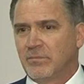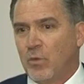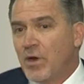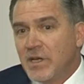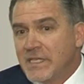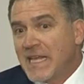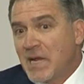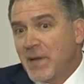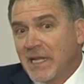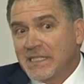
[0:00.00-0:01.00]
Where is
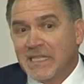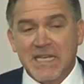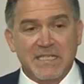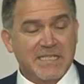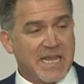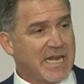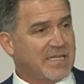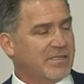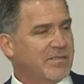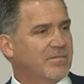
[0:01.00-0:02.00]
that Palestinian
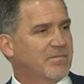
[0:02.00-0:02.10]
state?